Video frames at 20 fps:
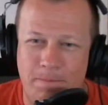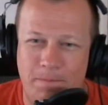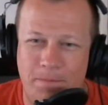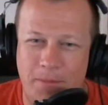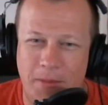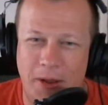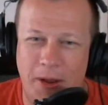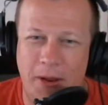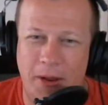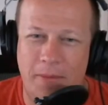
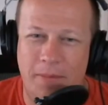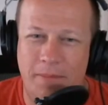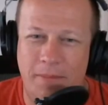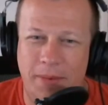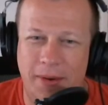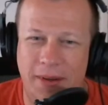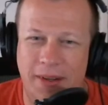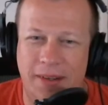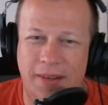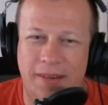no.
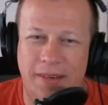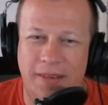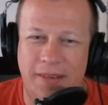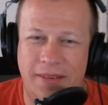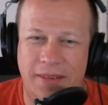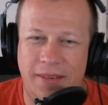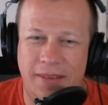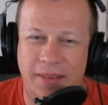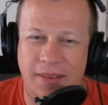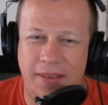But
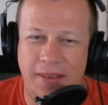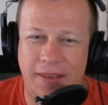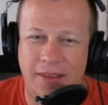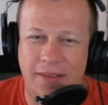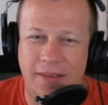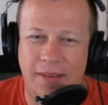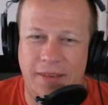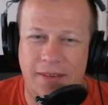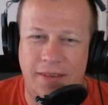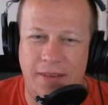
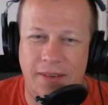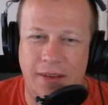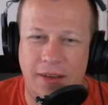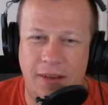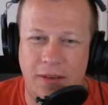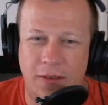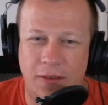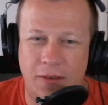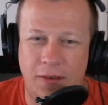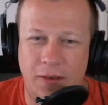this is the
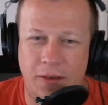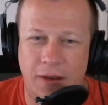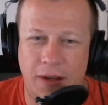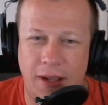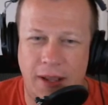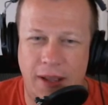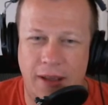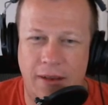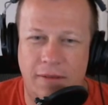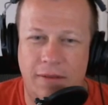concern I
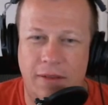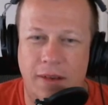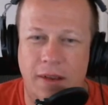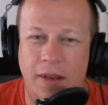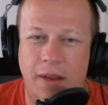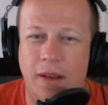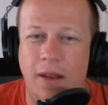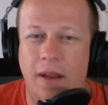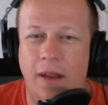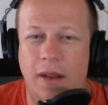have.
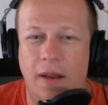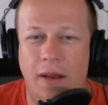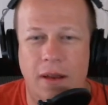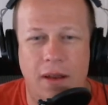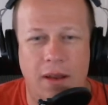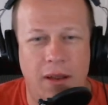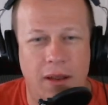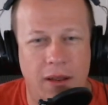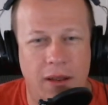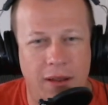
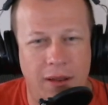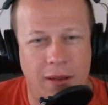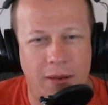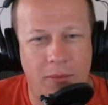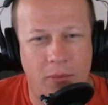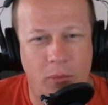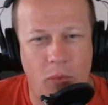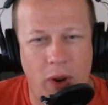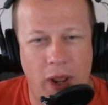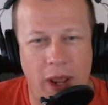
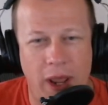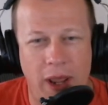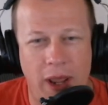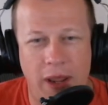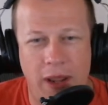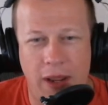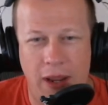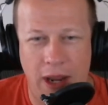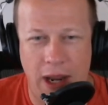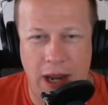
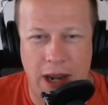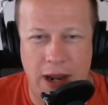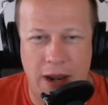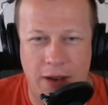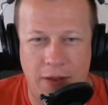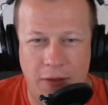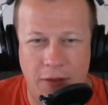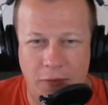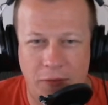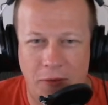Where
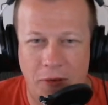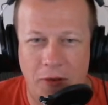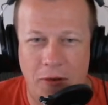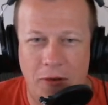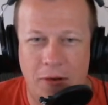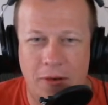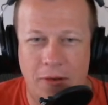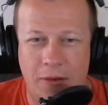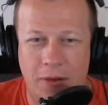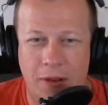in the Stern